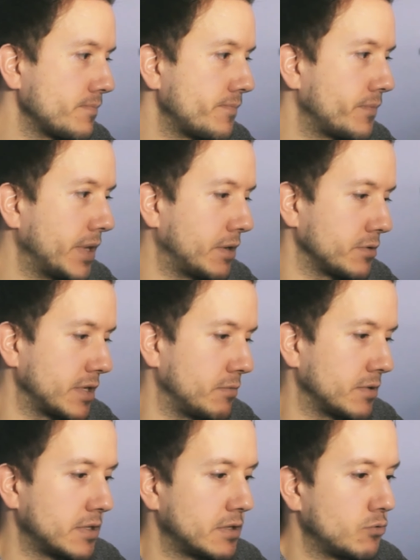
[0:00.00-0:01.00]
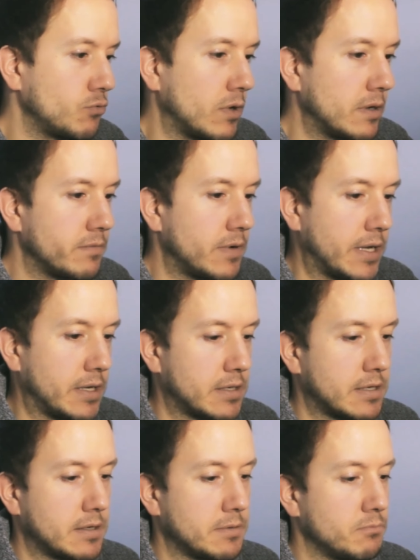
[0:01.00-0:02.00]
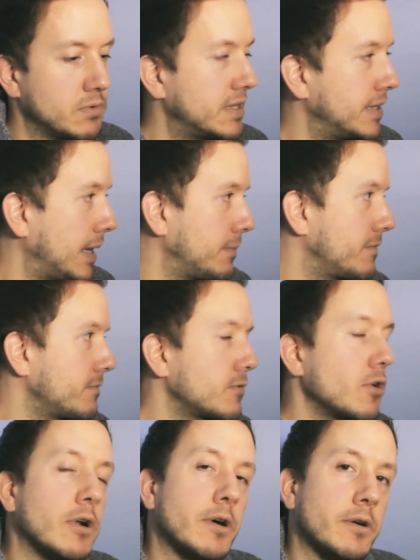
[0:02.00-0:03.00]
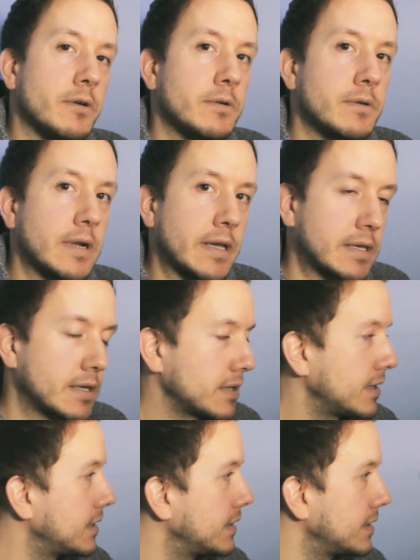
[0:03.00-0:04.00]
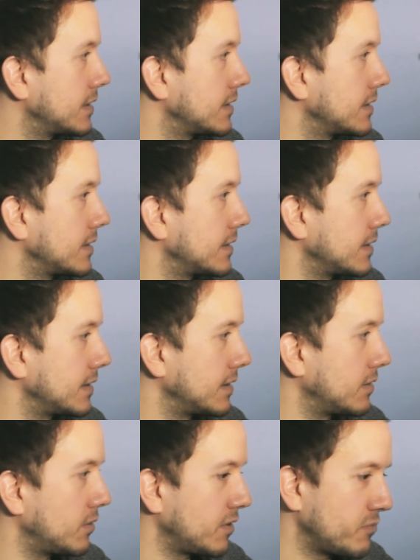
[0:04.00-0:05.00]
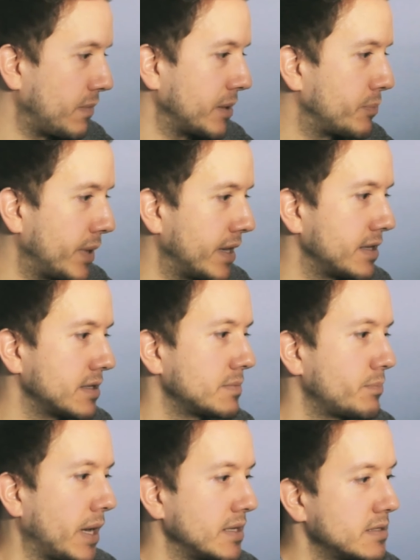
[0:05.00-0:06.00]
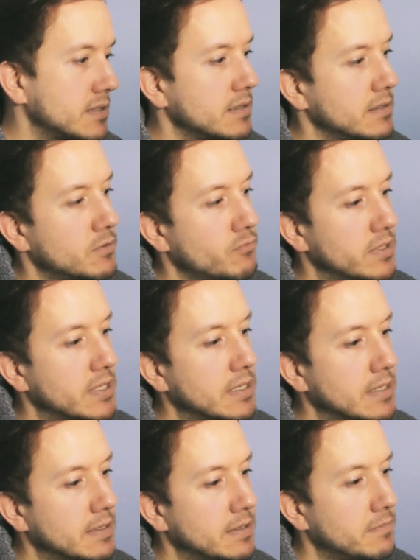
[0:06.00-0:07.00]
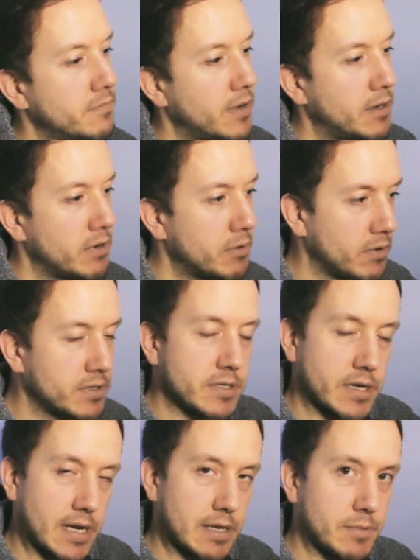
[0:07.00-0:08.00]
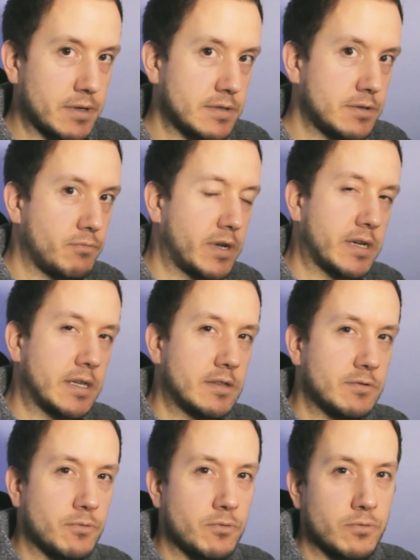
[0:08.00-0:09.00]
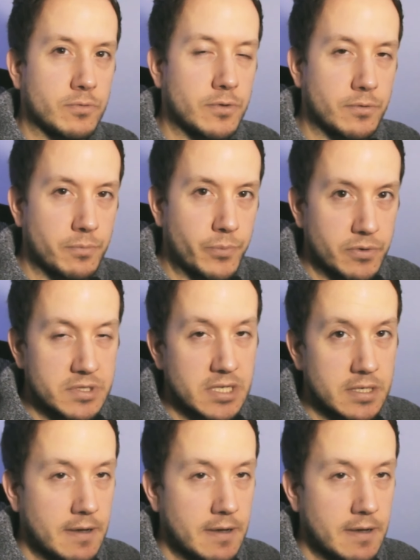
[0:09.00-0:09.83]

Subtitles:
because I wanted to have like depth color, like all of my pass 3D Vray render elements were into the beauty.